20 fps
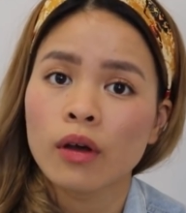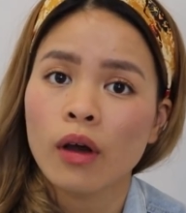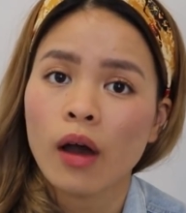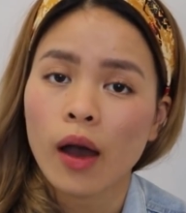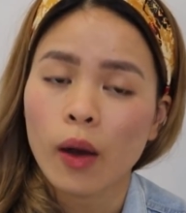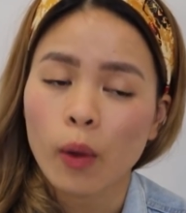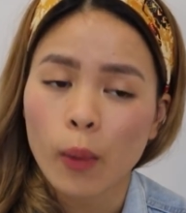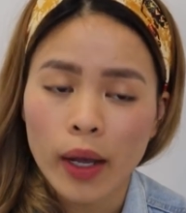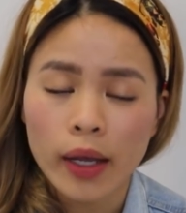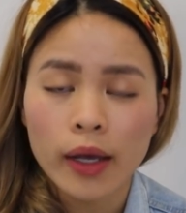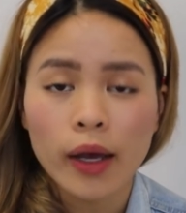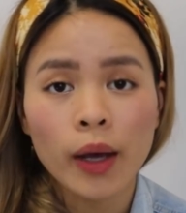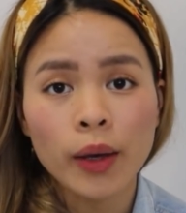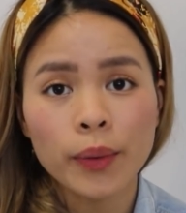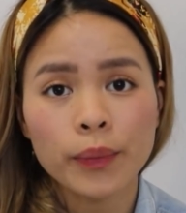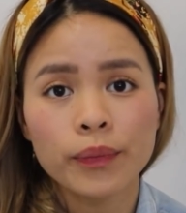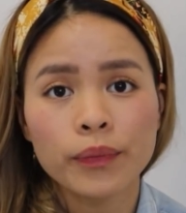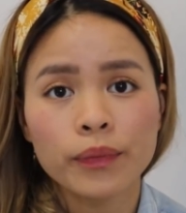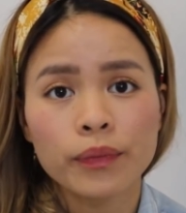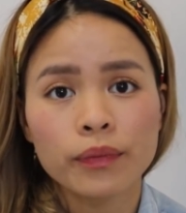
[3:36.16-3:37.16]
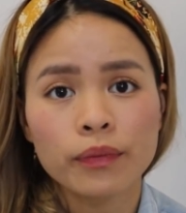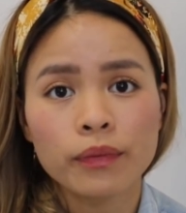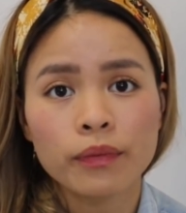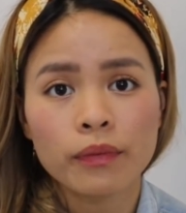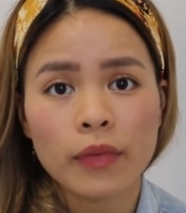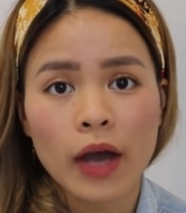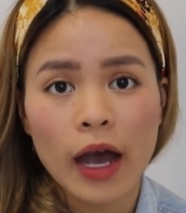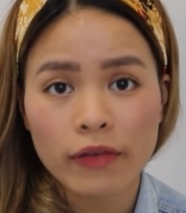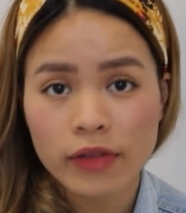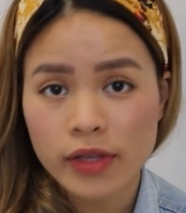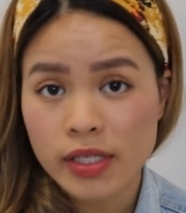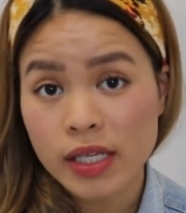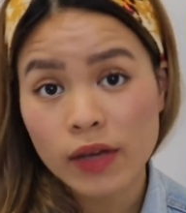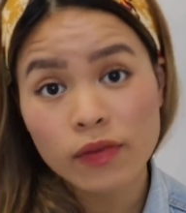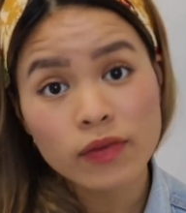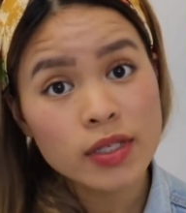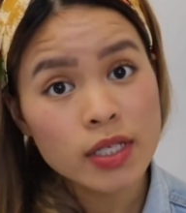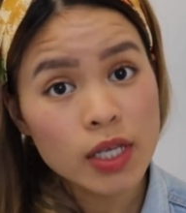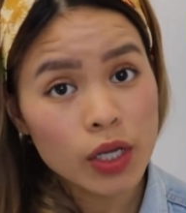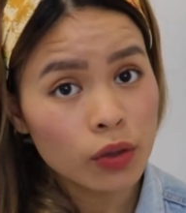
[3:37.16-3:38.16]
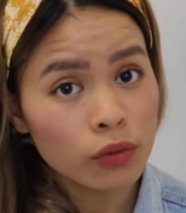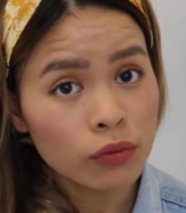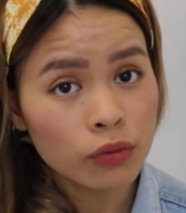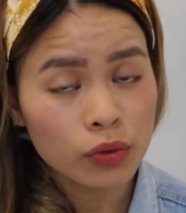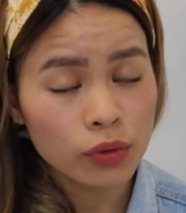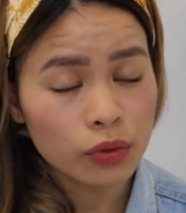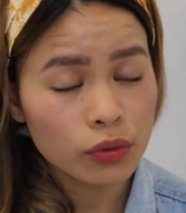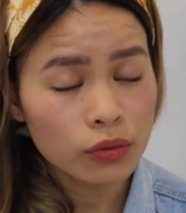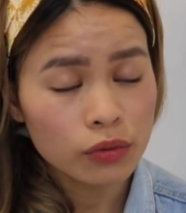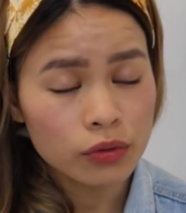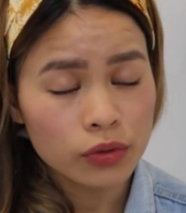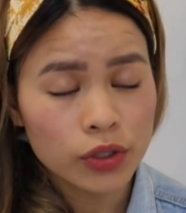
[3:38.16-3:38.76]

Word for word: I wake up, I have the seven second rule,